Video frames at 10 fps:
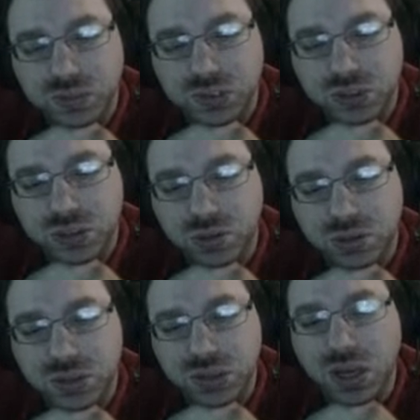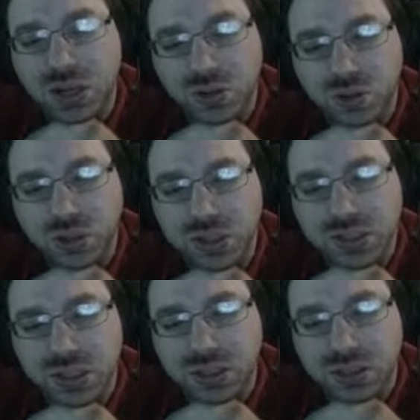to decide who gets
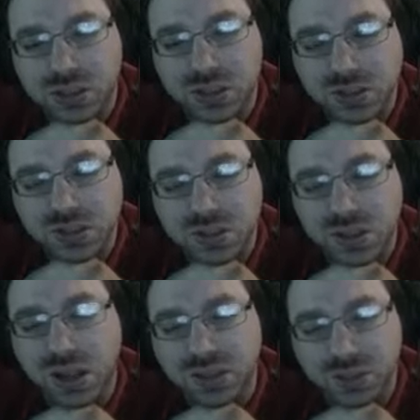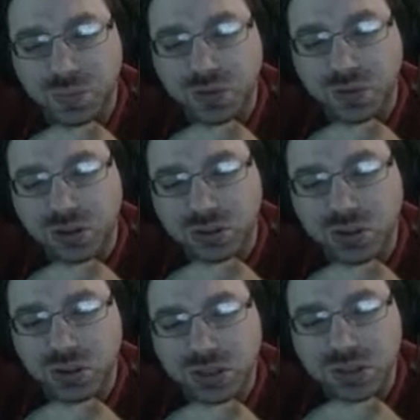hit, because I did move y'all's
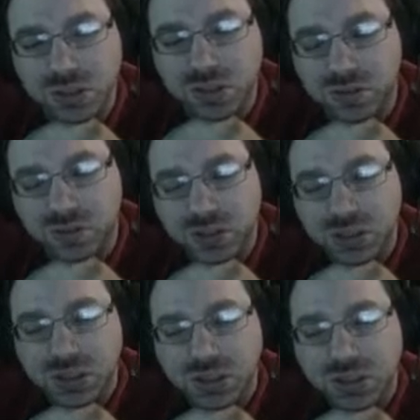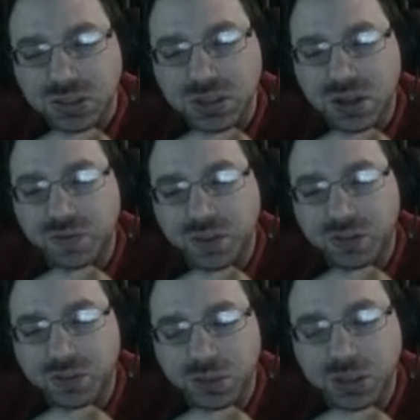tokens, so it's not fair
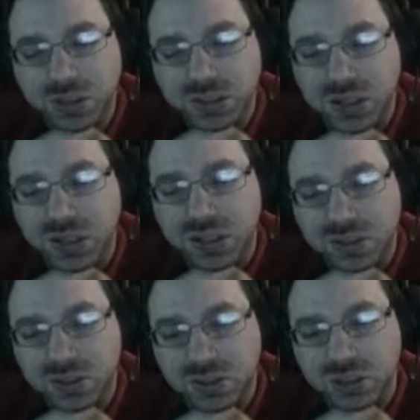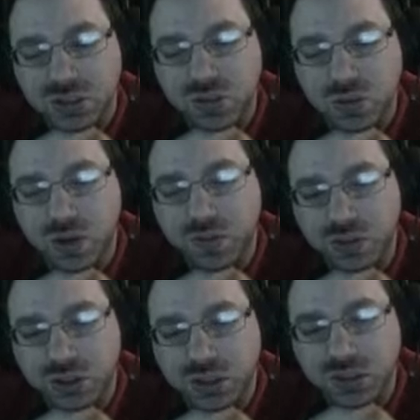for me to decide. So just
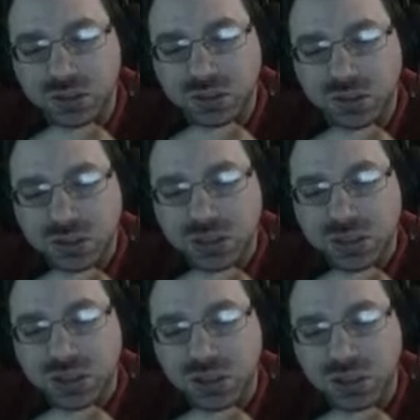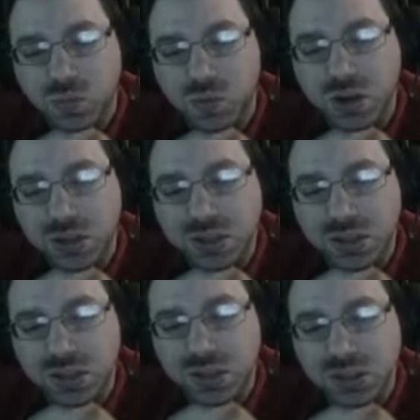whoever. 1
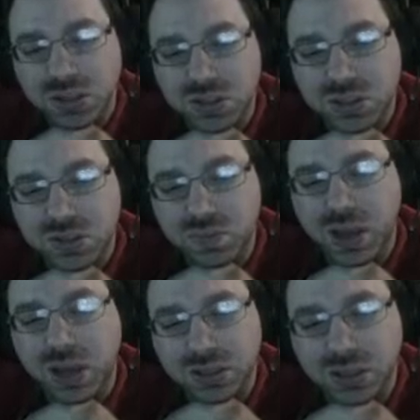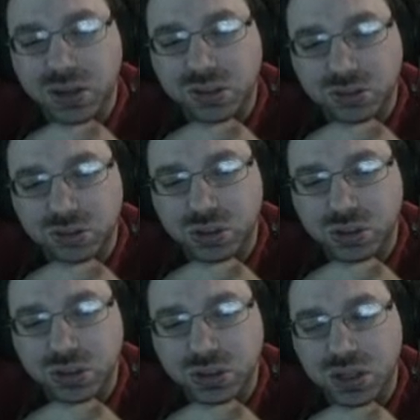is Max character, 2
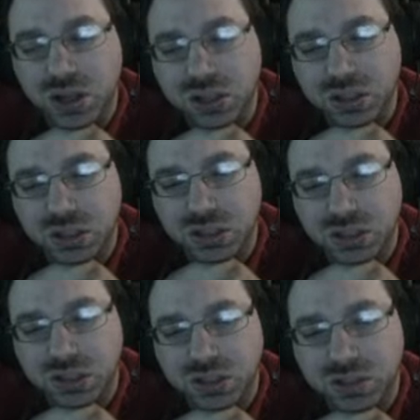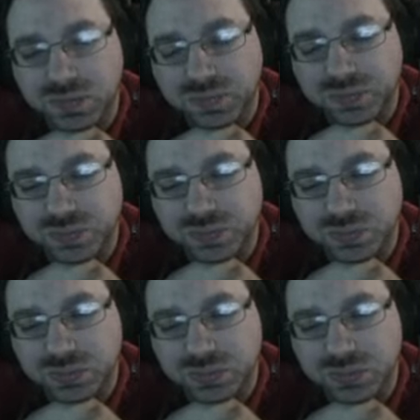is Tali, and then
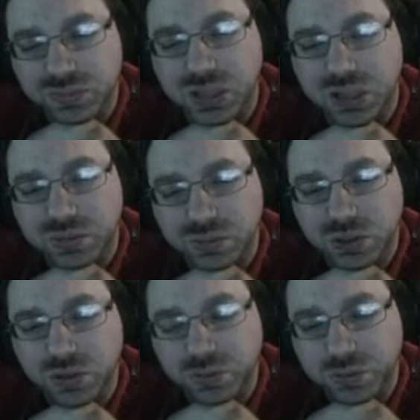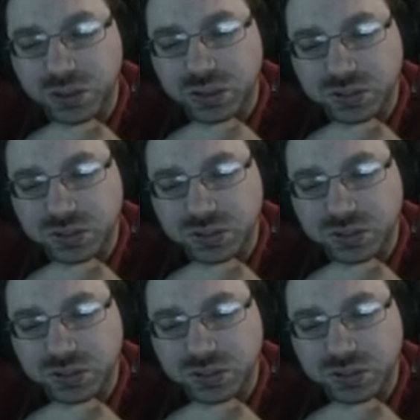yeah, we'll go from there.